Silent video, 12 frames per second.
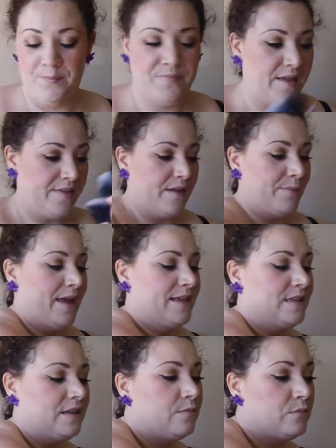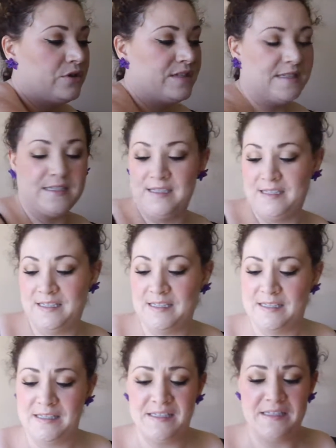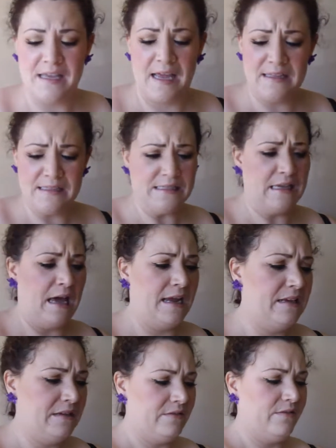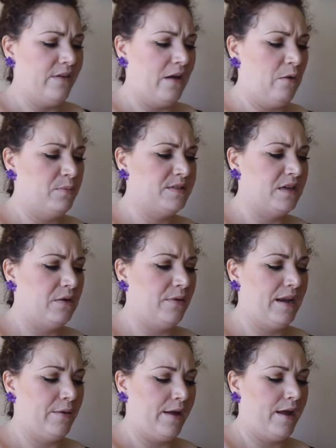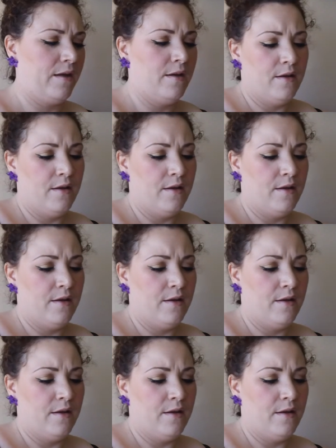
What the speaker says: that makes a little more sense, kind of. I hope so, anyway.